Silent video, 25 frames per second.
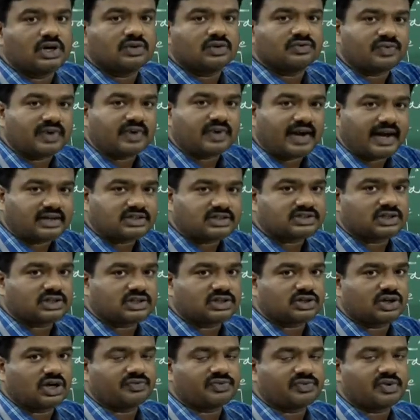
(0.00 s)

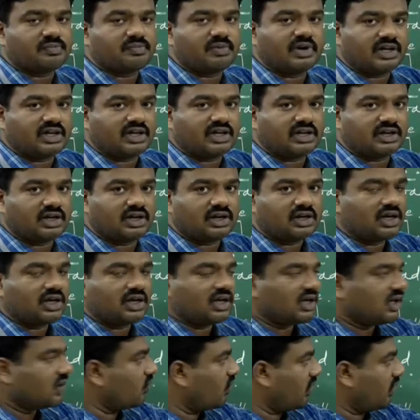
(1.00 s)
fracture of a material
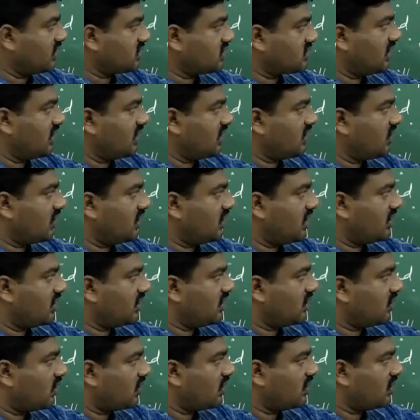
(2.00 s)
once the
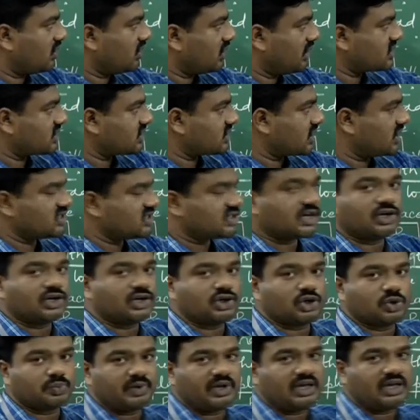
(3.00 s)
load is considered
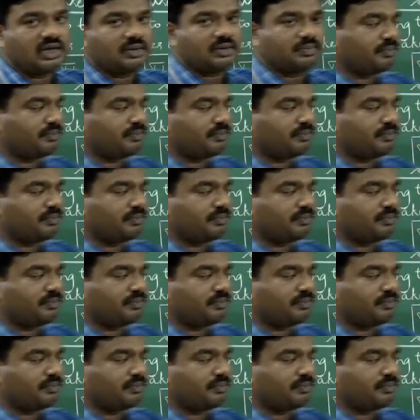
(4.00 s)
to be